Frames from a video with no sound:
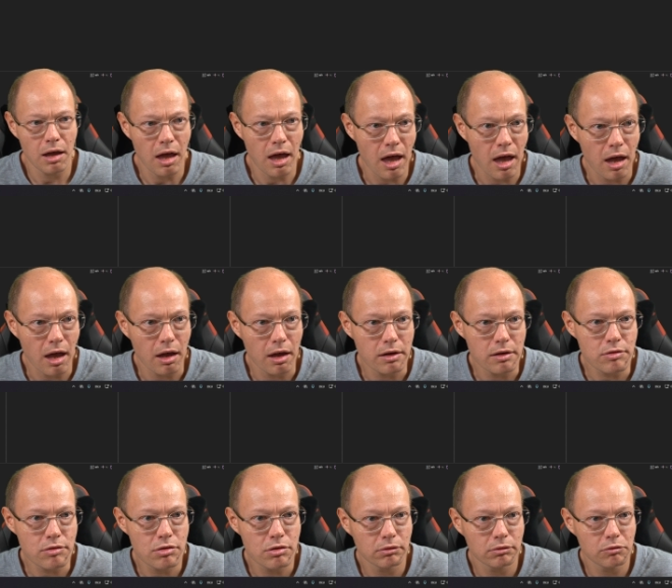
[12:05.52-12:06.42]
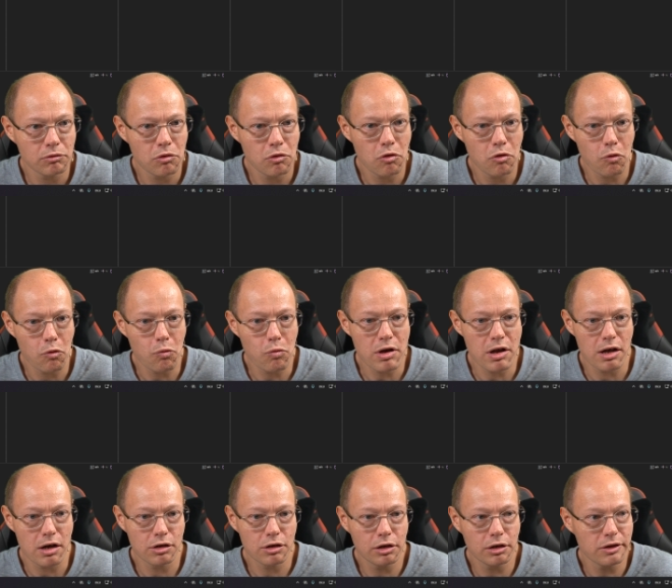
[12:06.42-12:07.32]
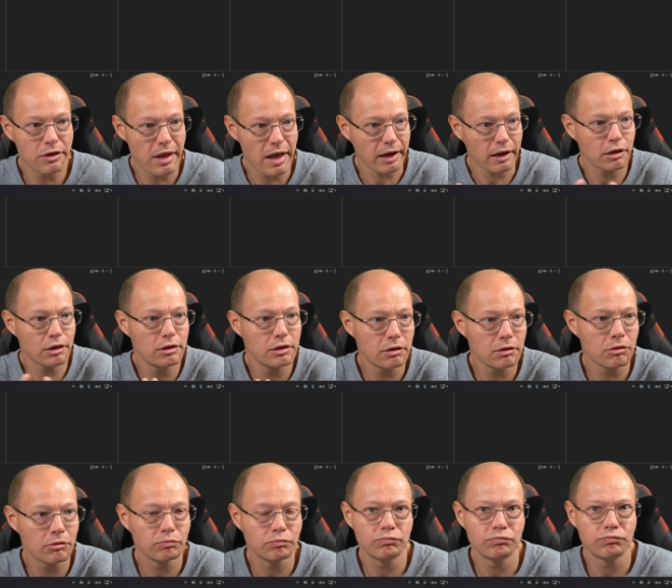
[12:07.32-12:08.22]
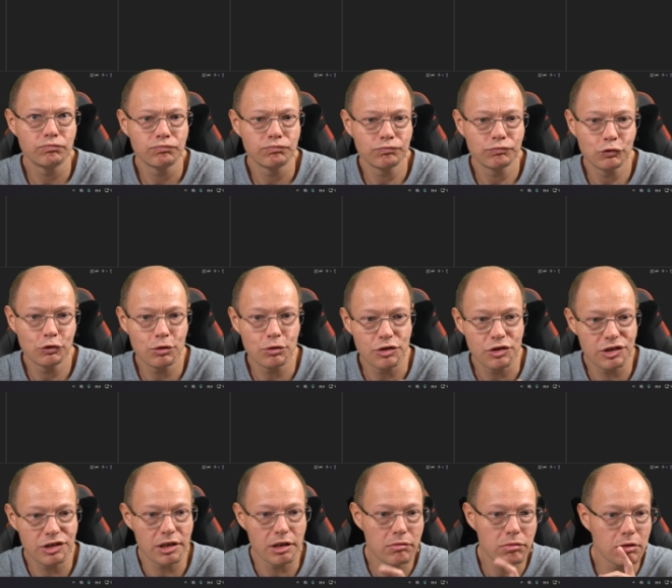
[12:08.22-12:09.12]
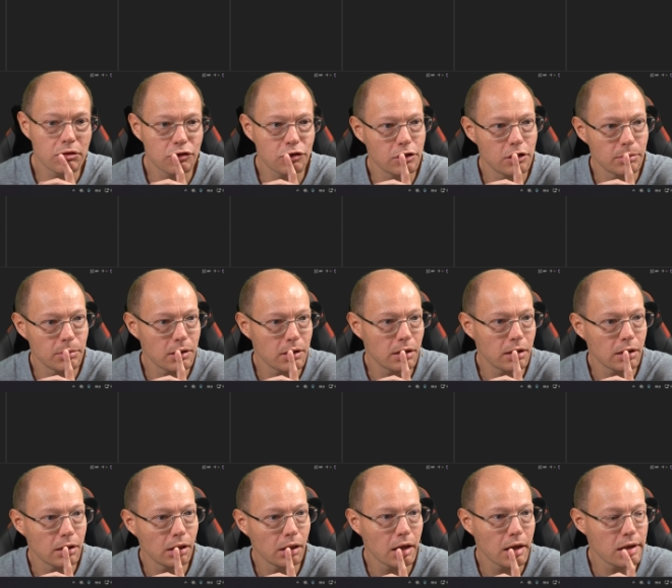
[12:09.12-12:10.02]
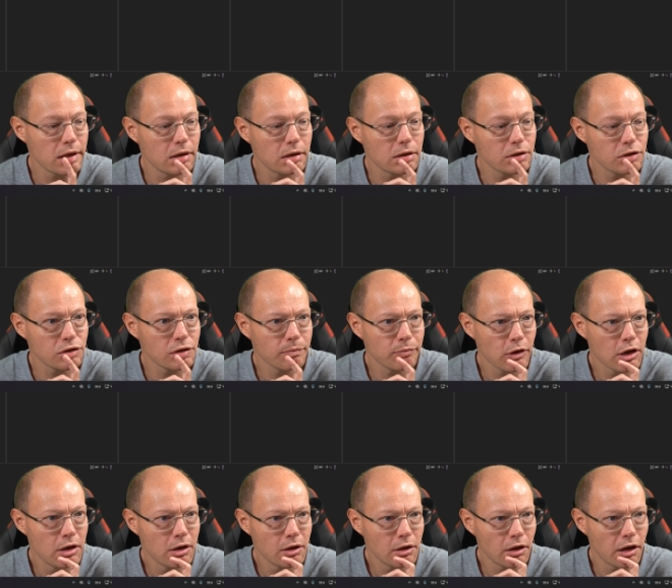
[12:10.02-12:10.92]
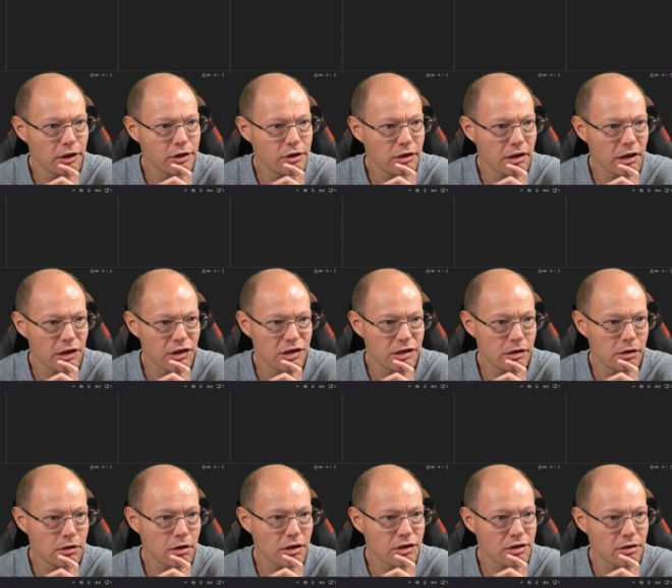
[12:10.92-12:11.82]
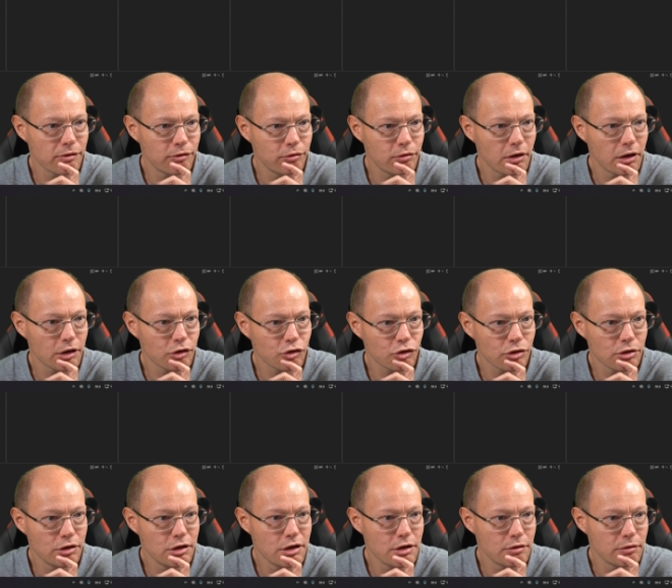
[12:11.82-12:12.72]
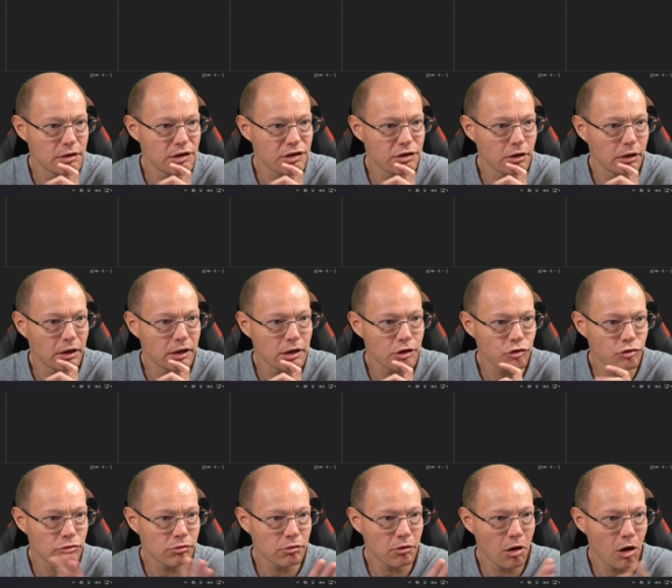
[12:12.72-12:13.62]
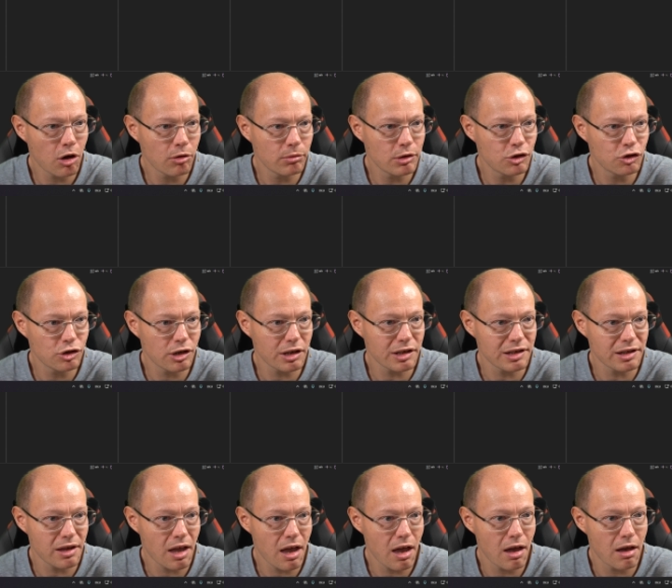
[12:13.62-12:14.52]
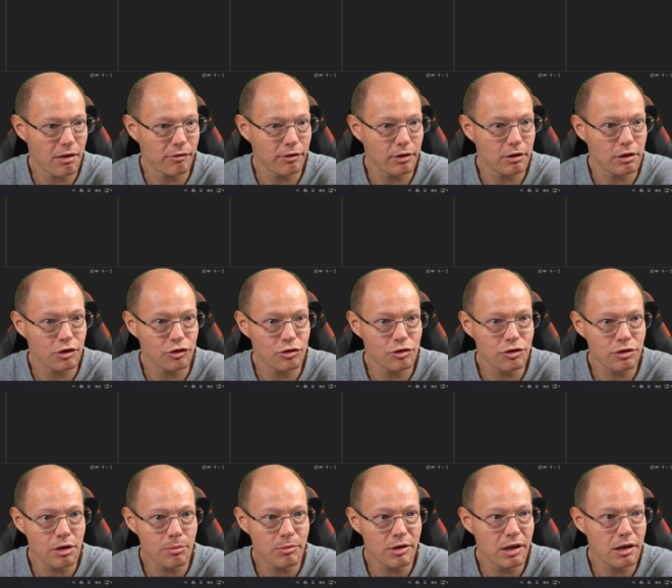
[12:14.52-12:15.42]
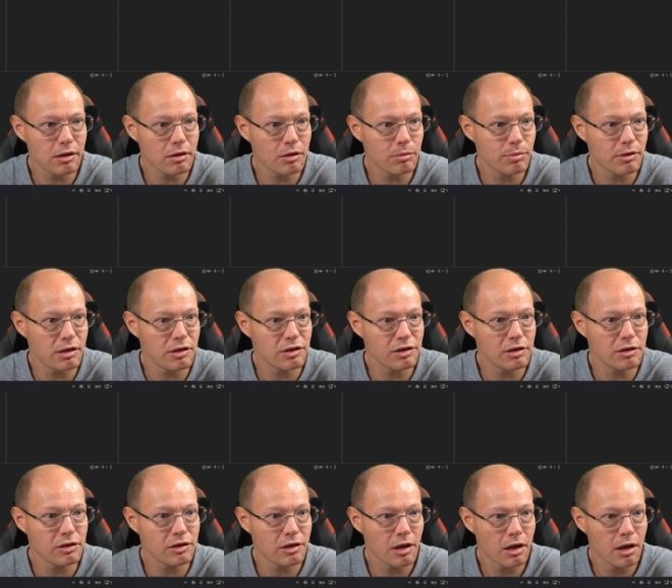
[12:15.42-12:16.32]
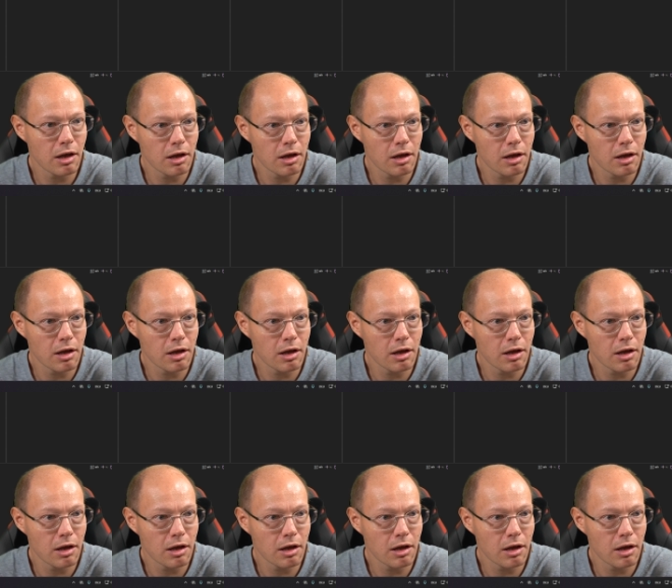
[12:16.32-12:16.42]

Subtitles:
And we are connected to SQL Server on Linux. As you can see, that's a fresh new installation. We just have our system databases.